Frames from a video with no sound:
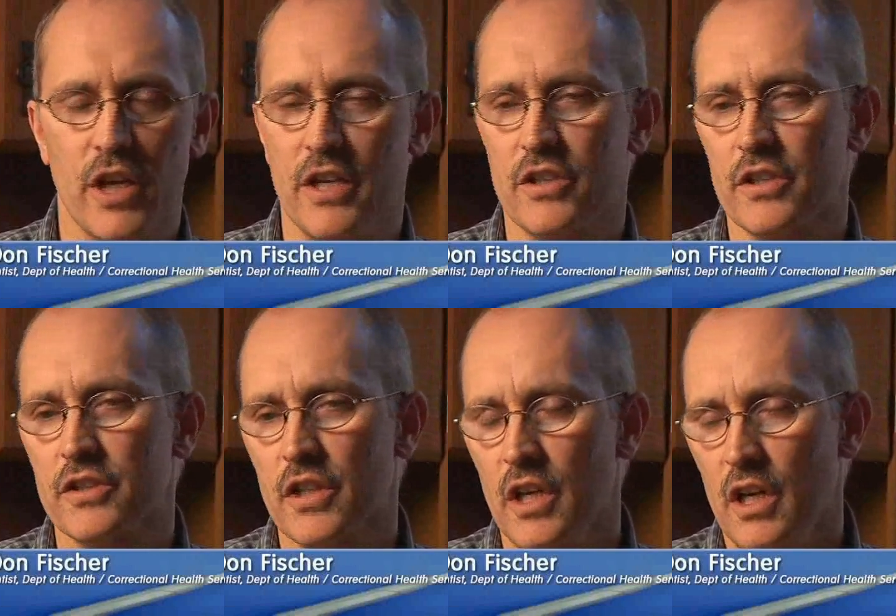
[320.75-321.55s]

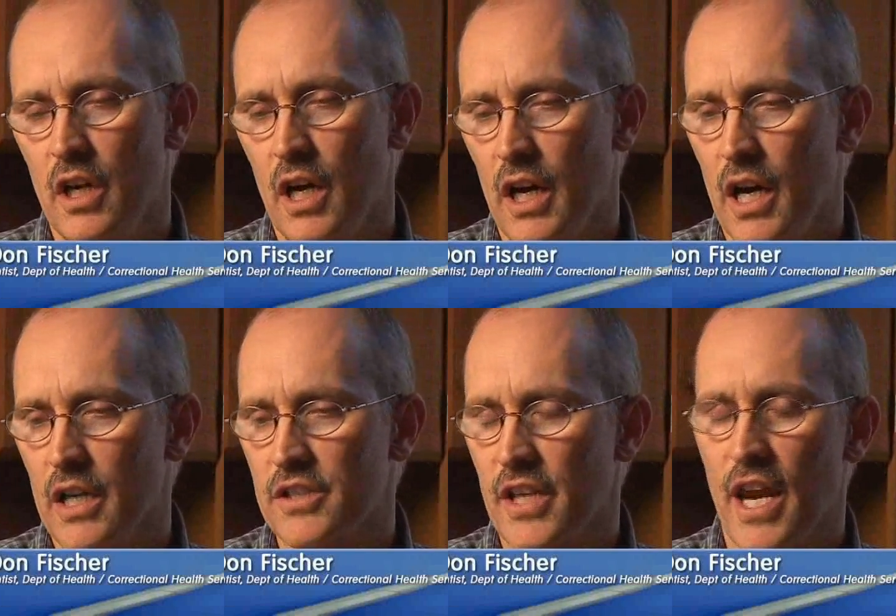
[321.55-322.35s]
changes,
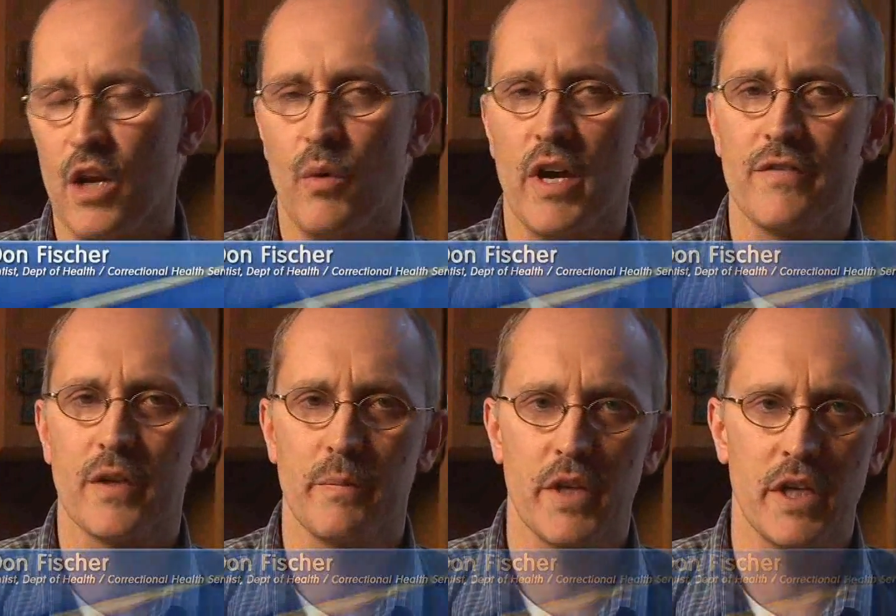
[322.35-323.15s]
staying away
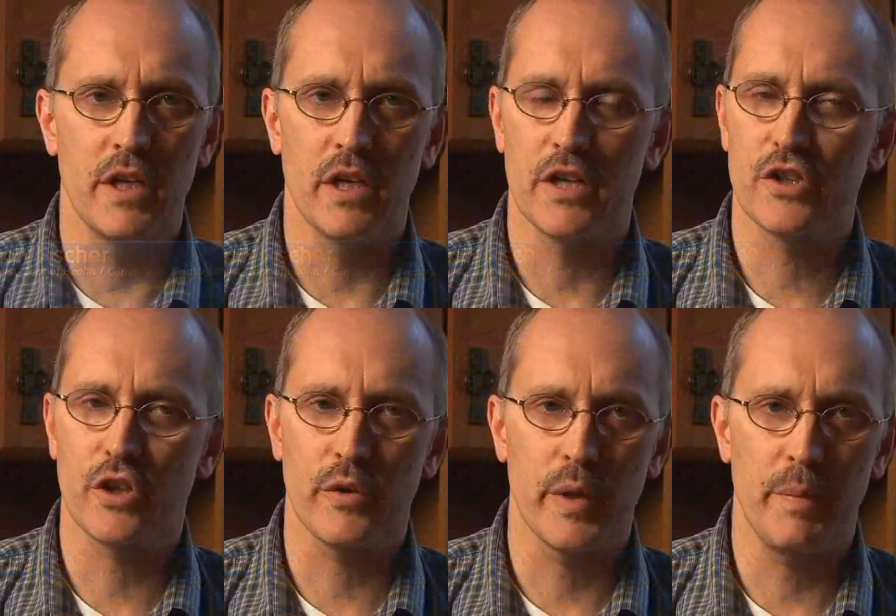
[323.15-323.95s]
from the
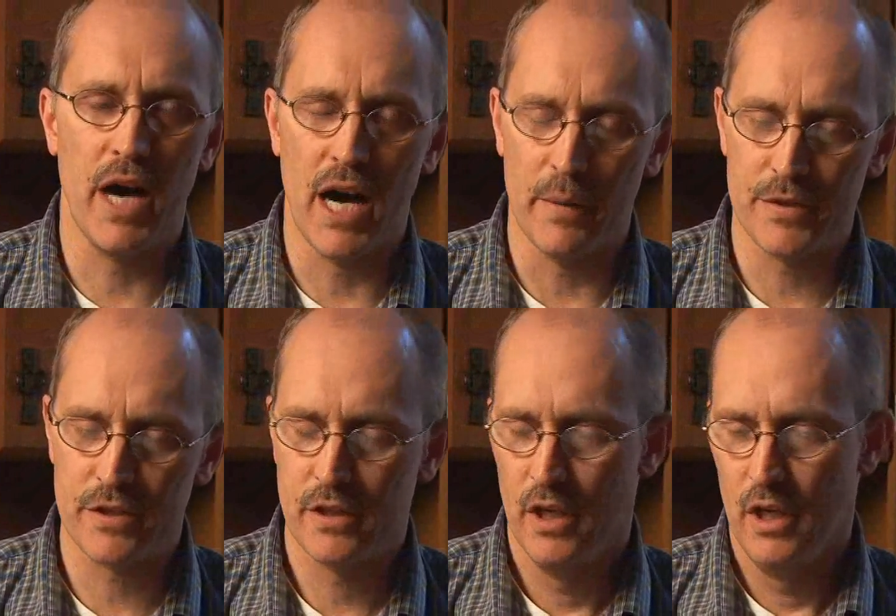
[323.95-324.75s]
sugary
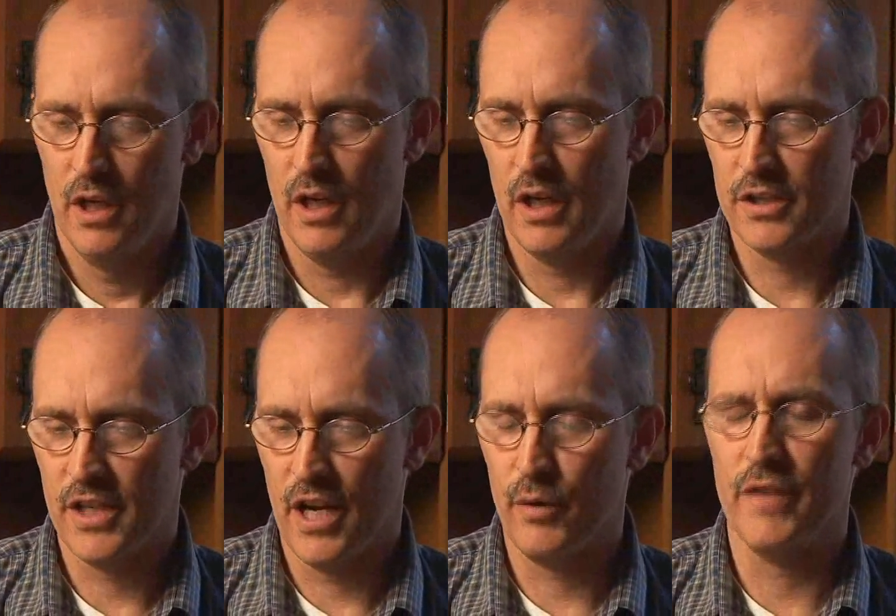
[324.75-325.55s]
pops,
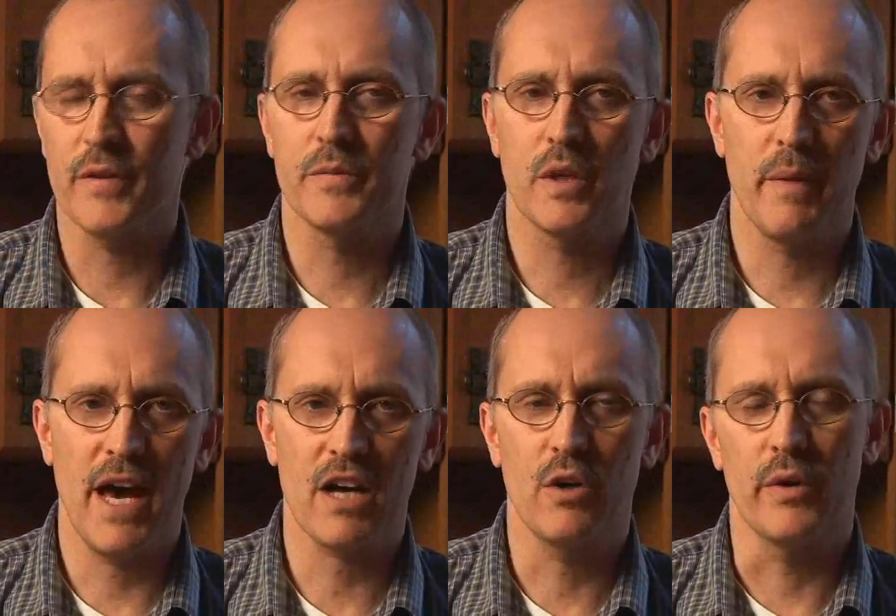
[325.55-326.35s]
staying away from
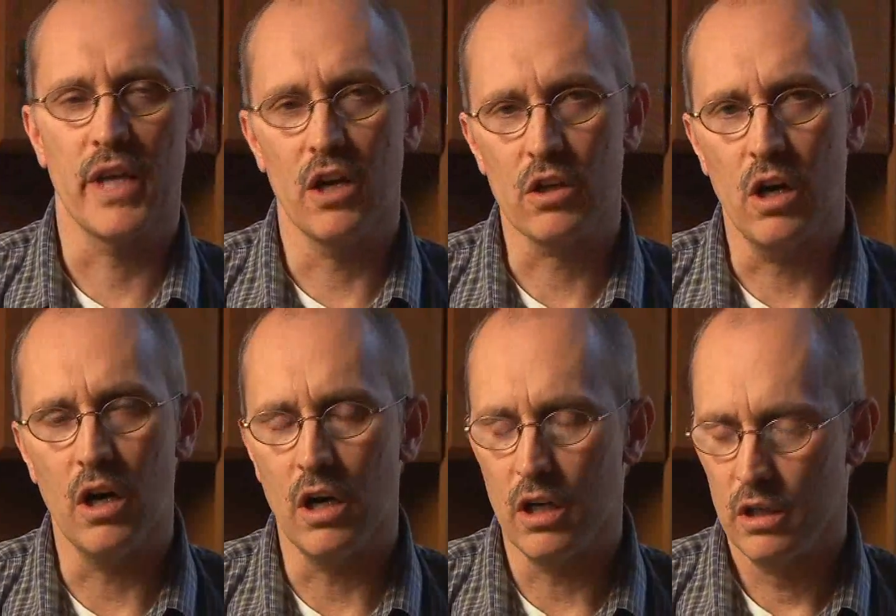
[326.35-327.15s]
tobacco and
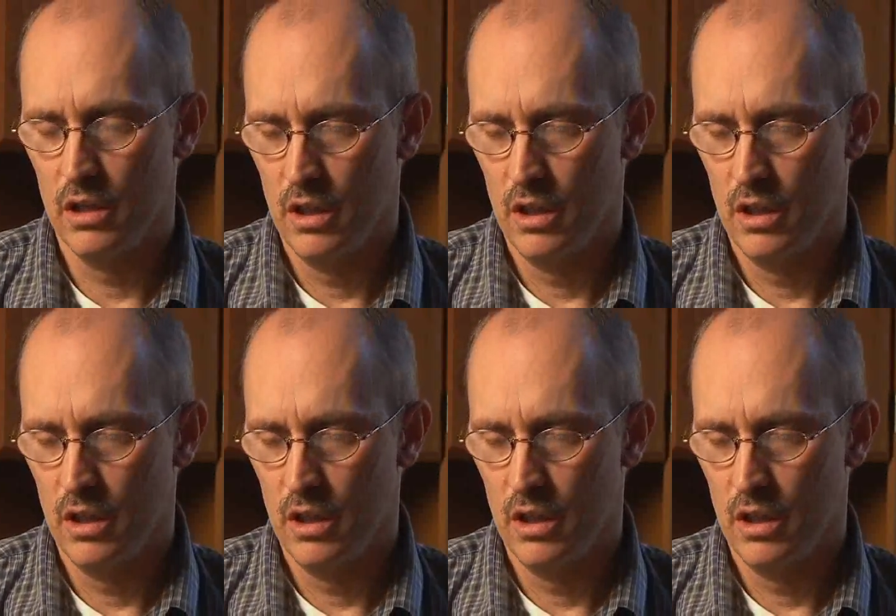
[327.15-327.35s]
alcohol.